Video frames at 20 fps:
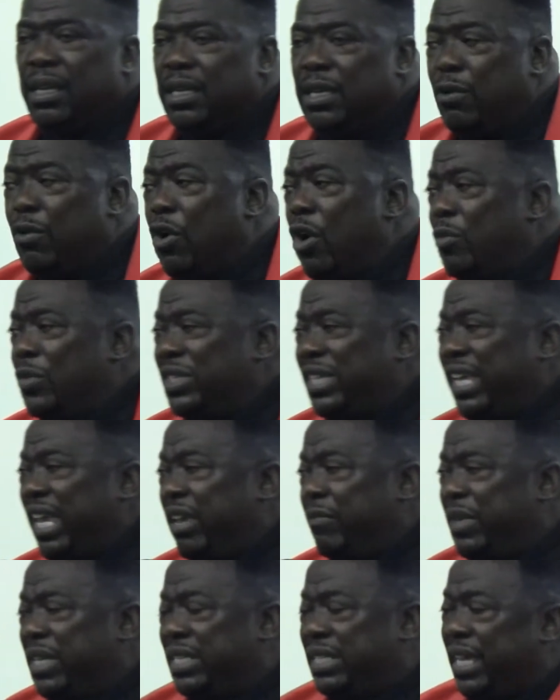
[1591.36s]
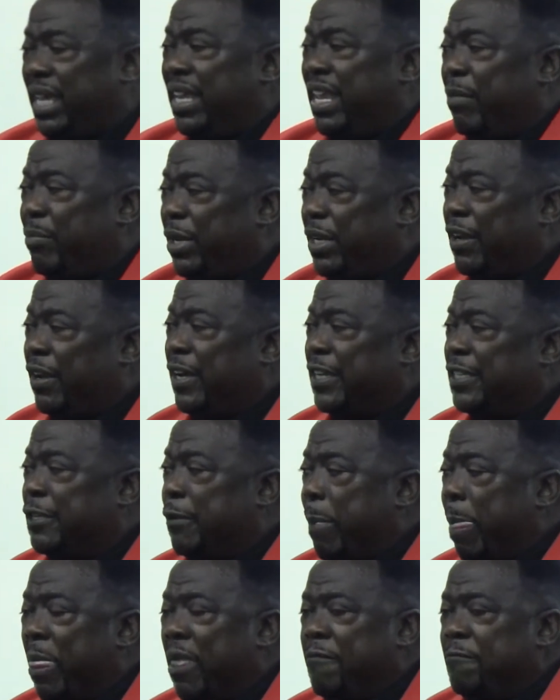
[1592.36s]
You always hear me say that because
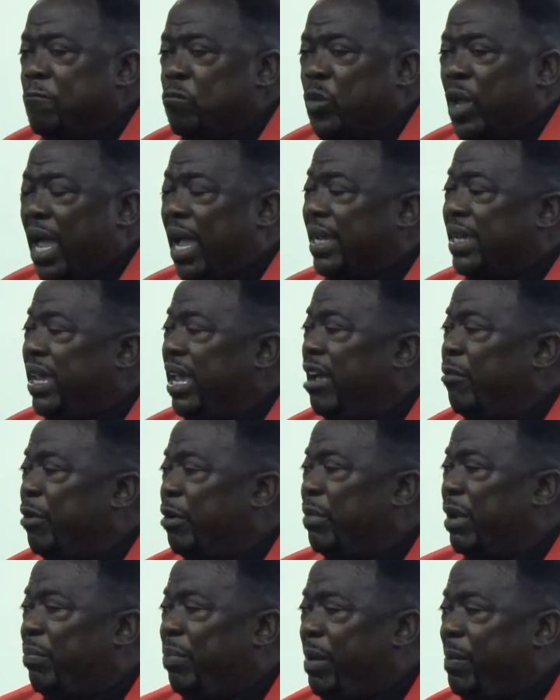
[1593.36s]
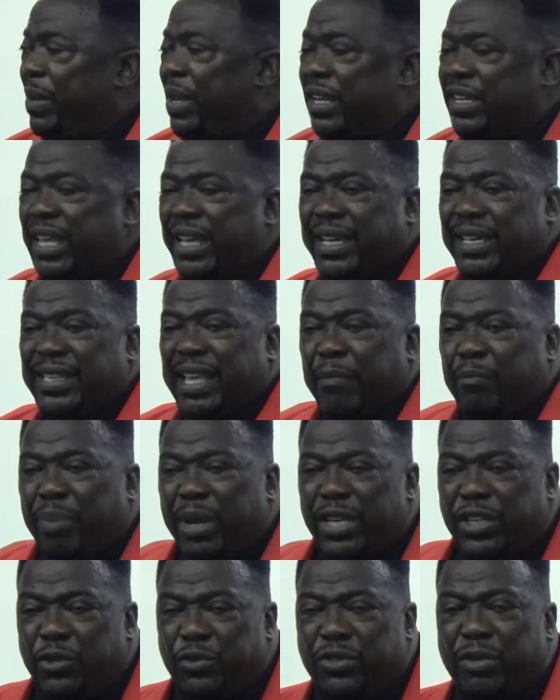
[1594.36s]
I care about my people out there because I've
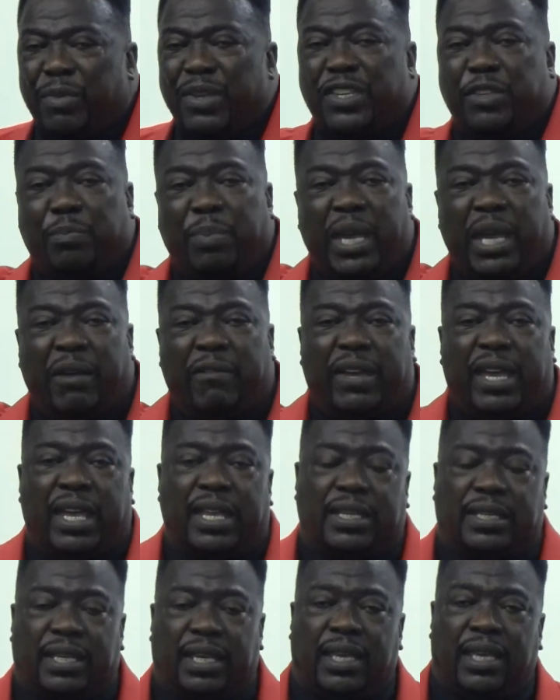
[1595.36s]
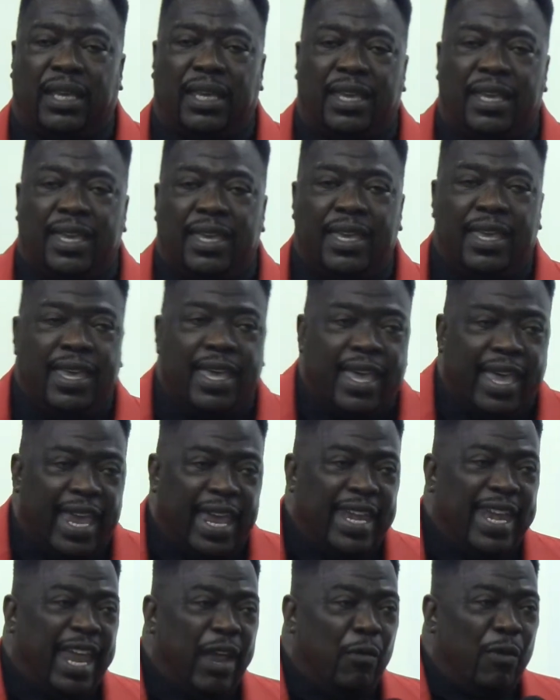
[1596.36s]
been through some experience.
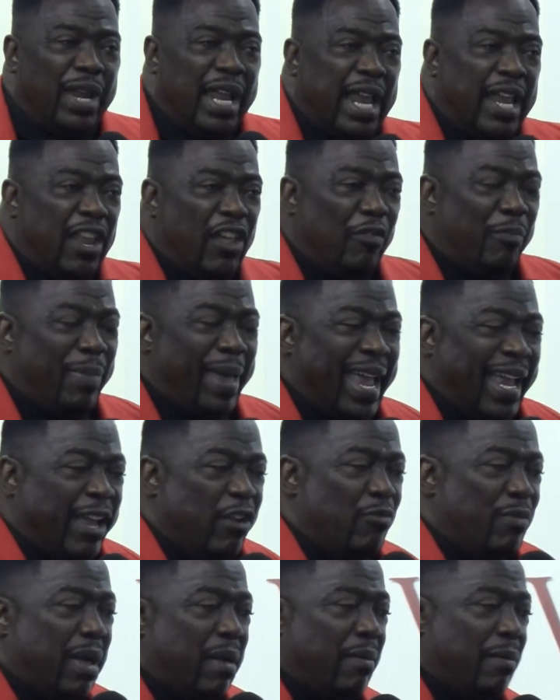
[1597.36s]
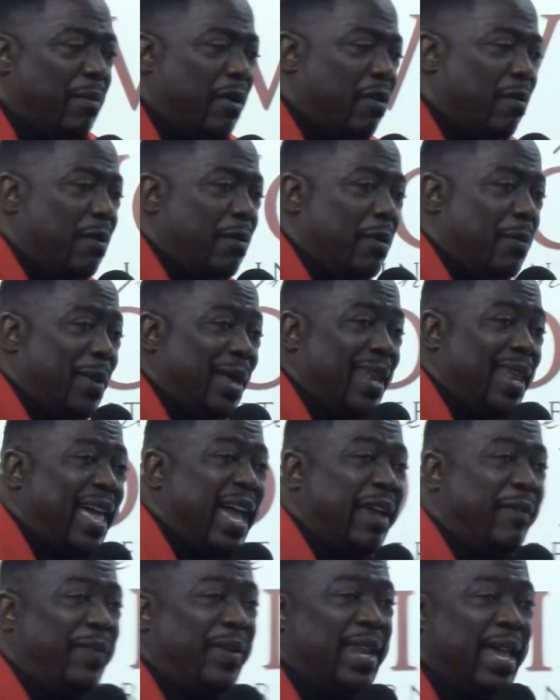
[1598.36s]
And then when I look back on my, my, on my
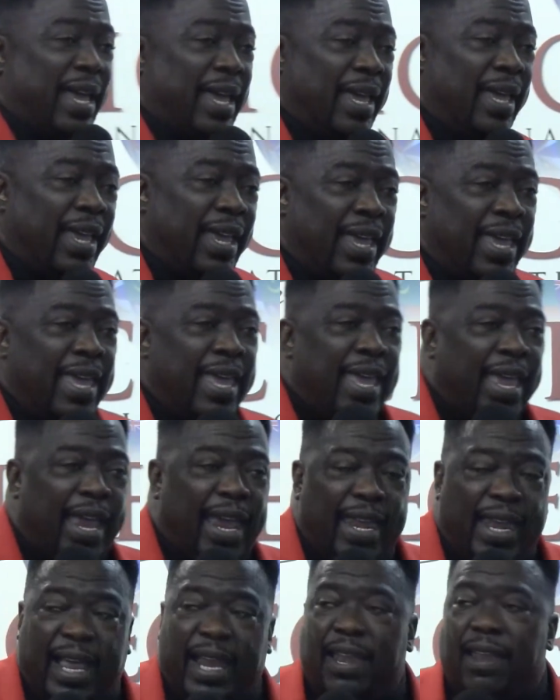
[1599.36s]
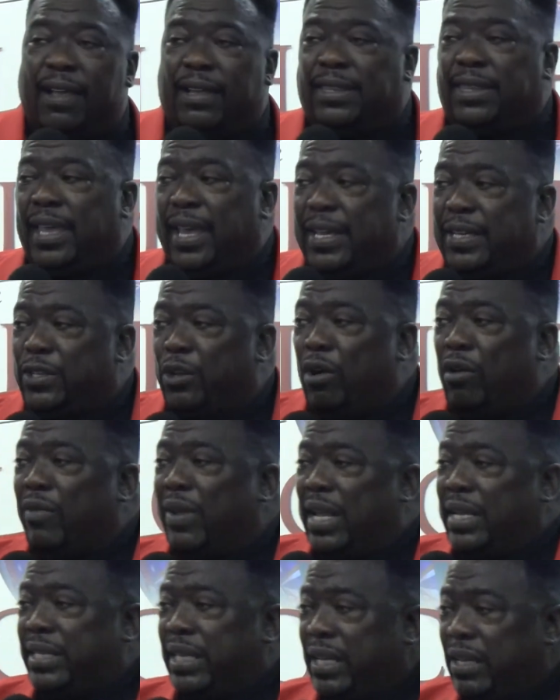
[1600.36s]
life and I, and I look things
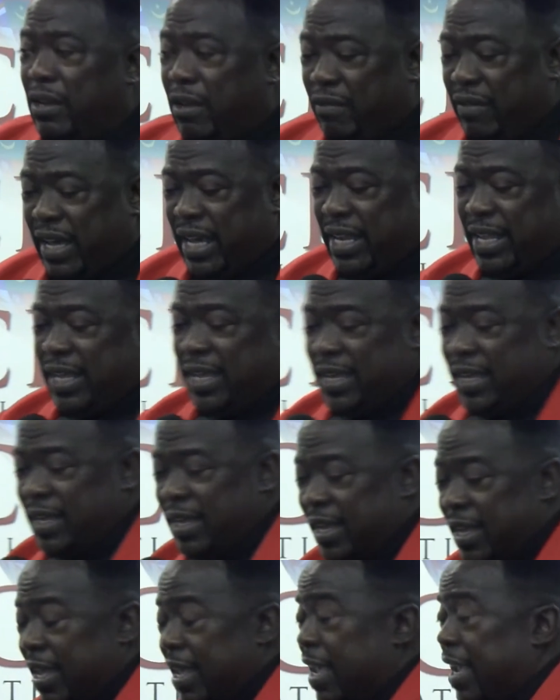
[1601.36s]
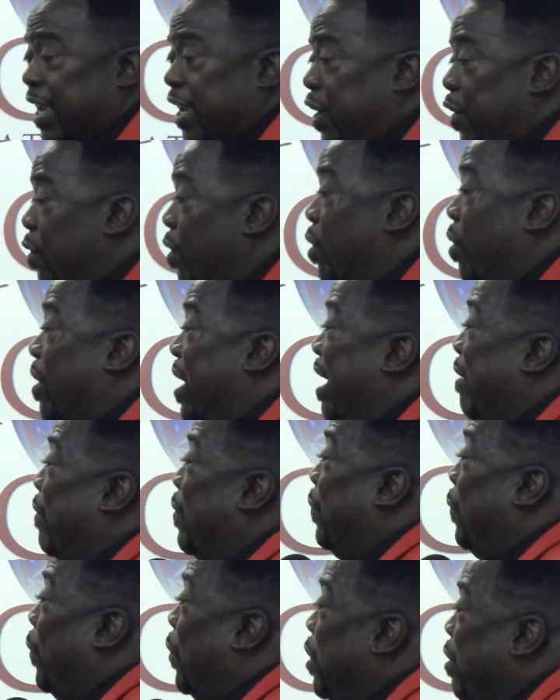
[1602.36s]
over, I say, you know what? You know
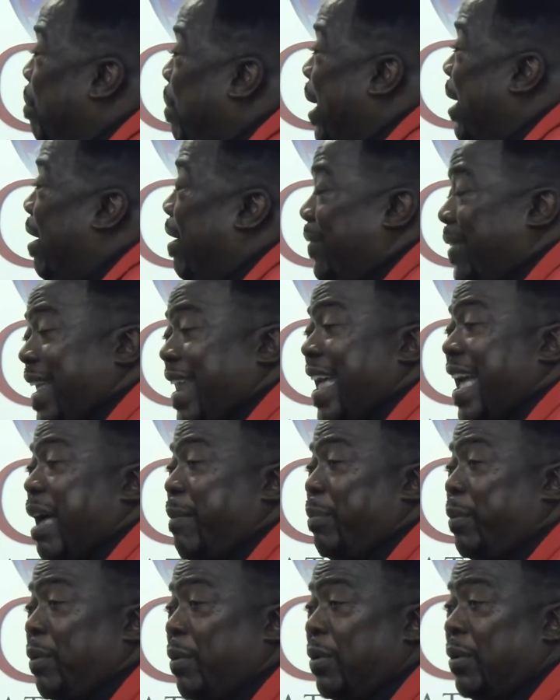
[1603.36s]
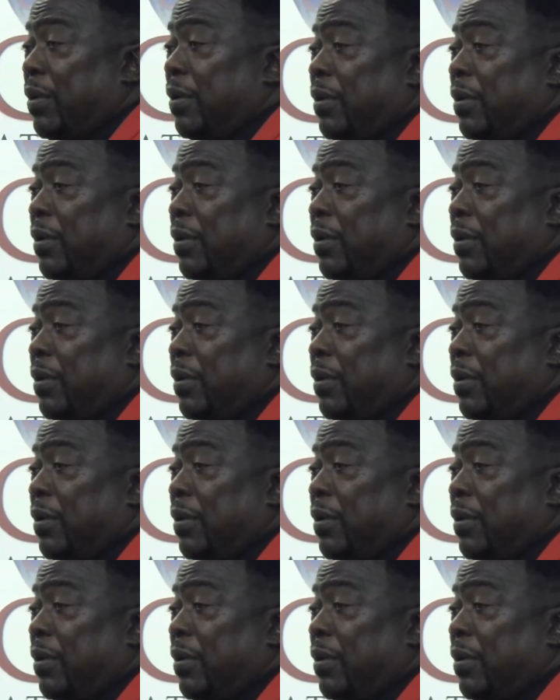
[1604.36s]
that before you bite off that apple.